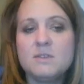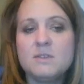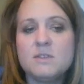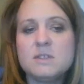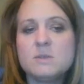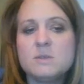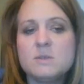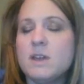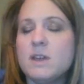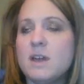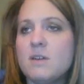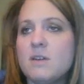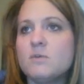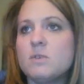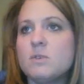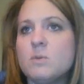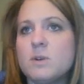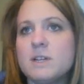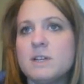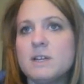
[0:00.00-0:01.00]
This way
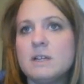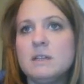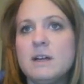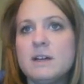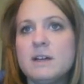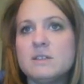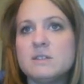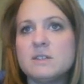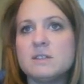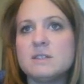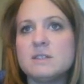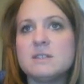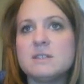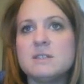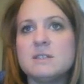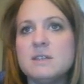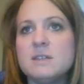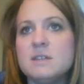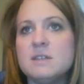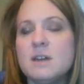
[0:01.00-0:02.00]
everyone in class can
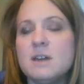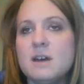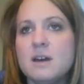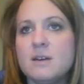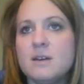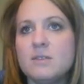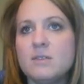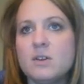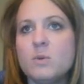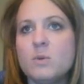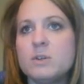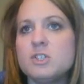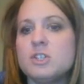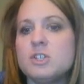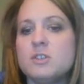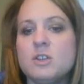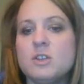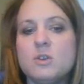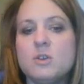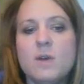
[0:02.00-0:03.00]
see the
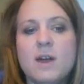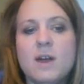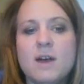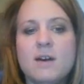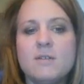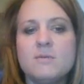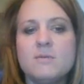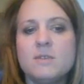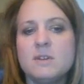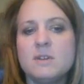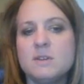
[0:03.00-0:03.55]
question that you have,